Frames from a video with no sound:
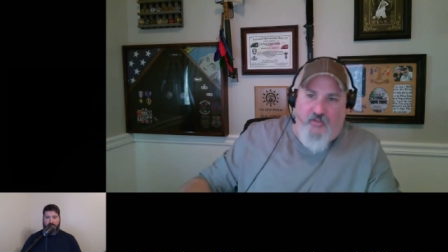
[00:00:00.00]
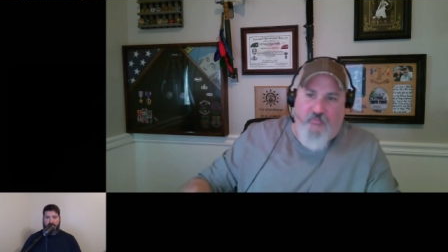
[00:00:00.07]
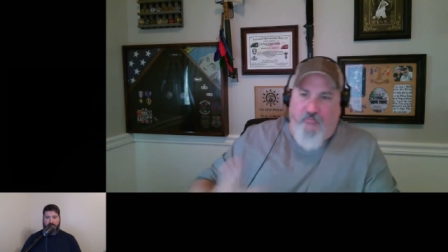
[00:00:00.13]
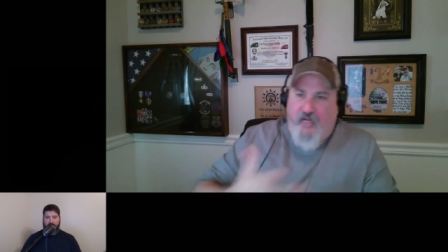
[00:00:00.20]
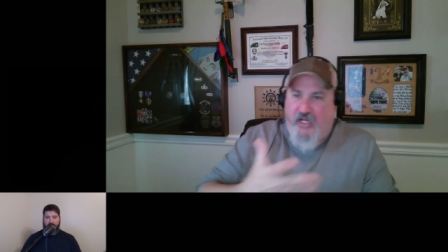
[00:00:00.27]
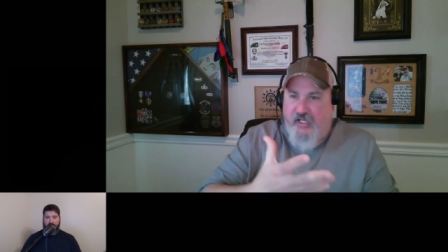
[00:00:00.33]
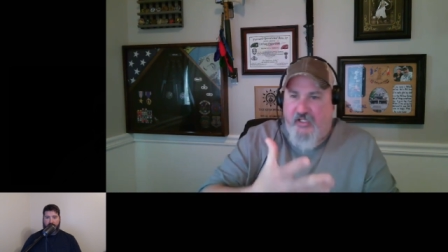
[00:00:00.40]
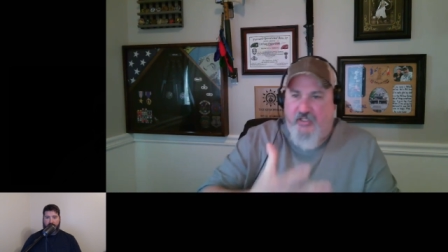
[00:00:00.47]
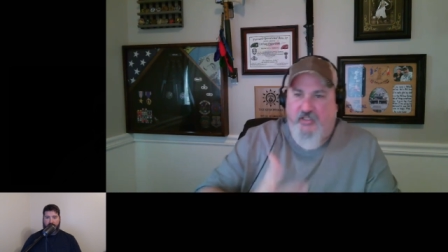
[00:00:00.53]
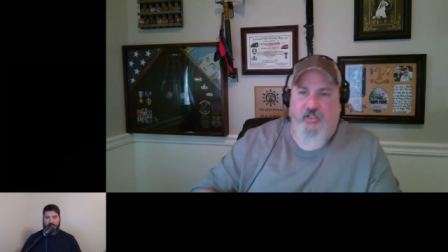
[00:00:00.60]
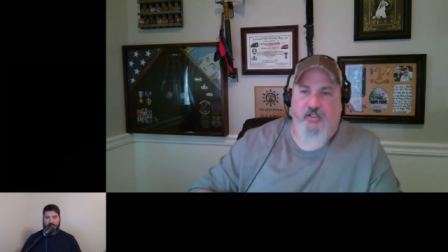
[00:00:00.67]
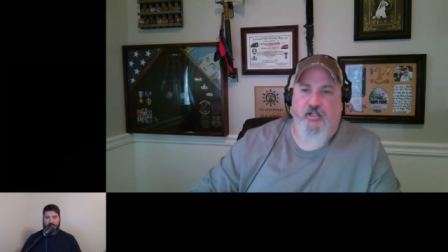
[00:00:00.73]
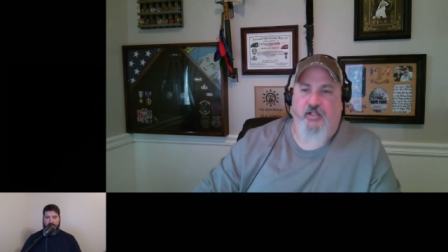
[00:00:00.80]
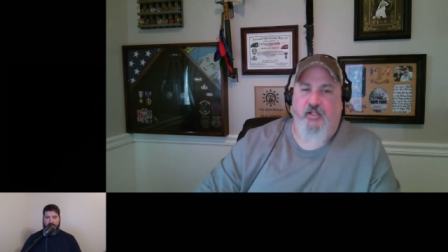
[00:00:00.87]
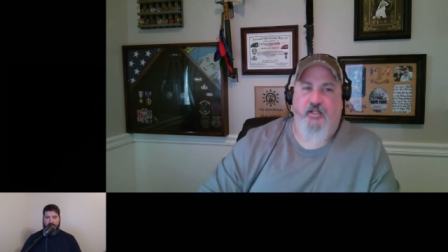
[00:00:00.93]
mic,
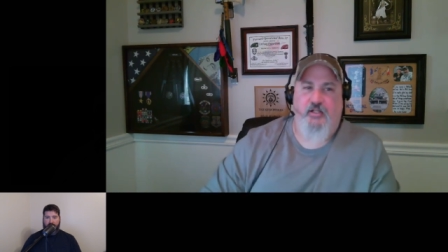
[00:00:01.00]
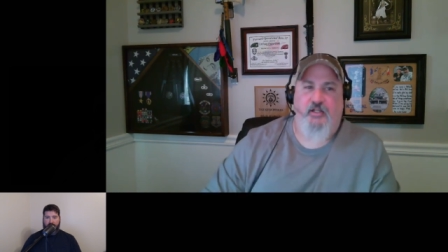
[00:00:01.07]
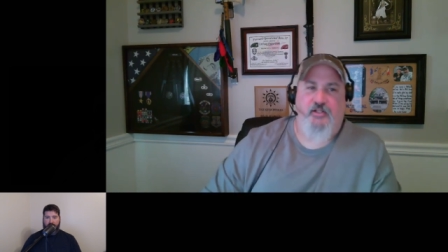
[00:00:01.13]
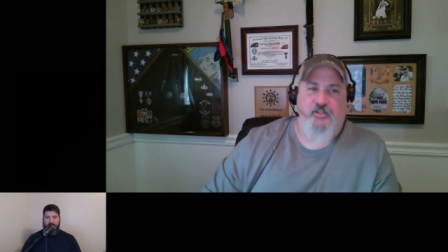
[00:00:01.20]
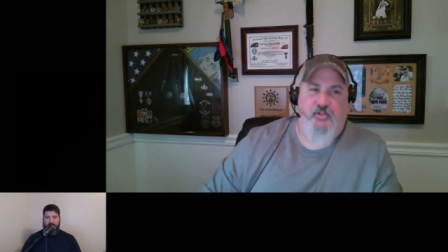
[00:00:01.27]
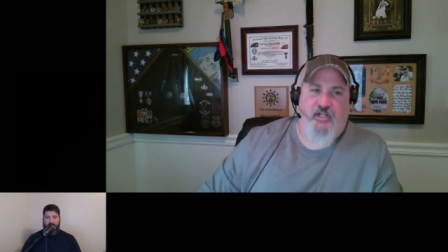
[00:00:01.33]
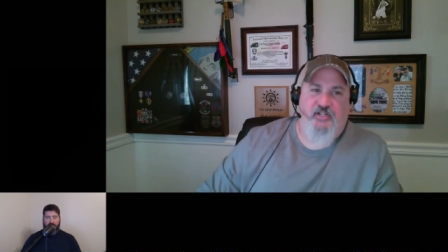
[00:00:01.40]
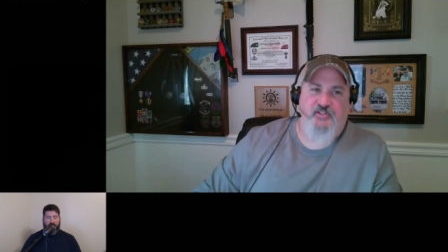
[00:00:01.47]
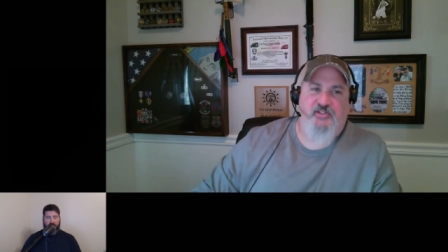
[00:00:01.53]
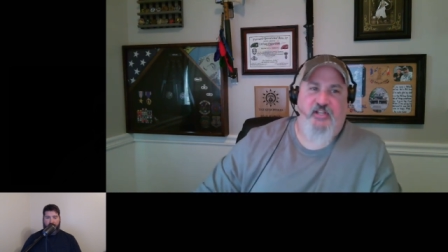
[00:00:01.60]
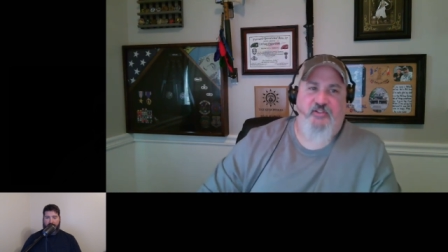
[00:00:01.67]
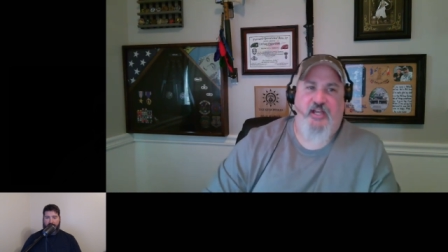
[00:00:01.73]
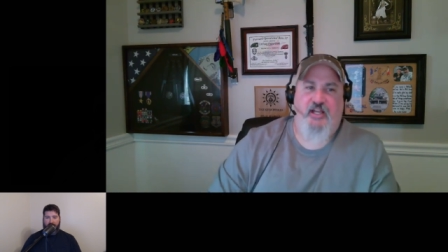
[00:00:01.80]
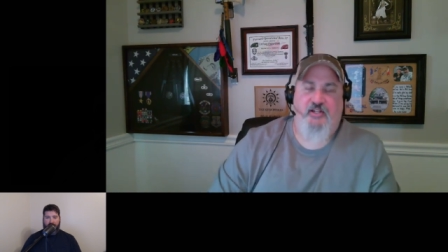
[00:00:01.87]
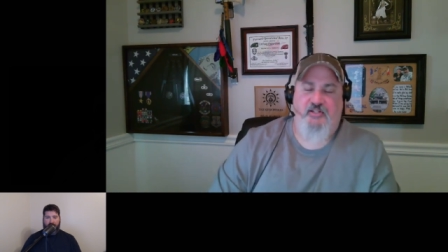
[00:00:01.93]
and so I had to oh set oh that God.